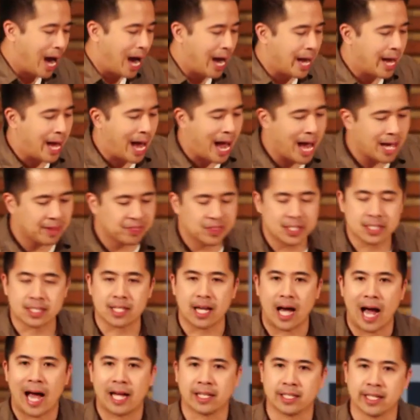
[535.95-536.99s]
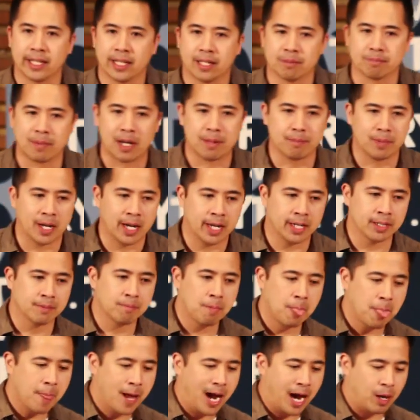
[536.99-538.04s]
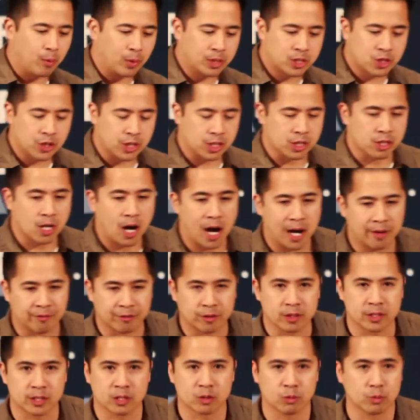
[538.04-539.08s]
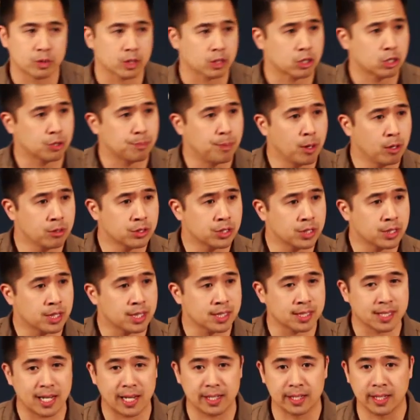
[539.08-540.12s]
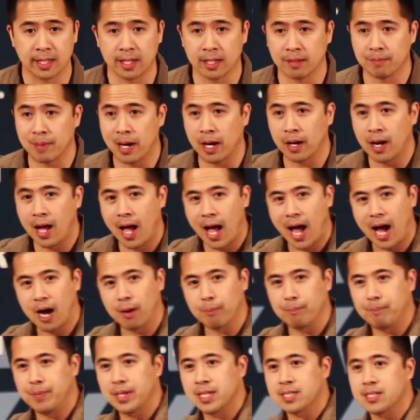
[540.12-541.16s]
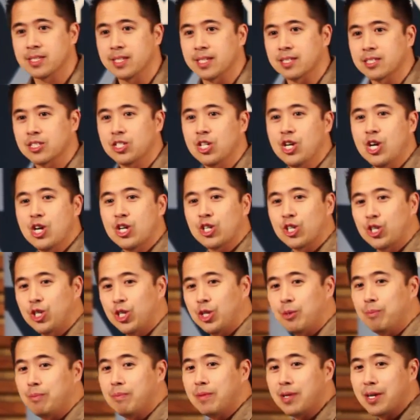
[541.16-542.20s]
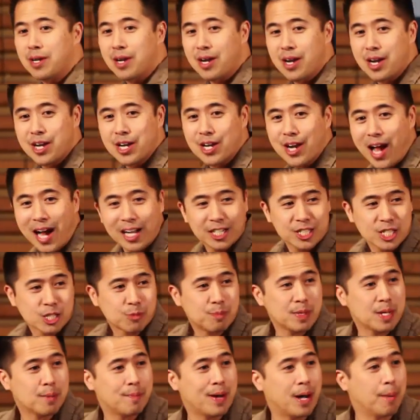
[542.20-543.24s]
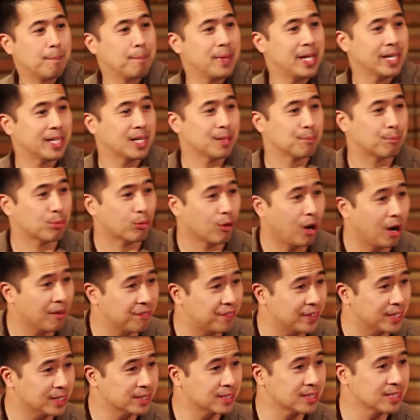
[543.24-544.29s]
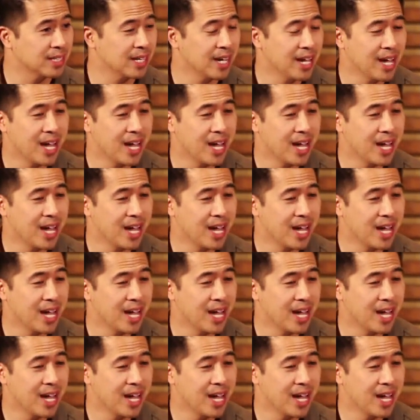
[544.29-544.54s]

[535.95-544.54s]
I had this idea in my mind. I went to this conference and was exposed to this idea about how business could not just be about making profits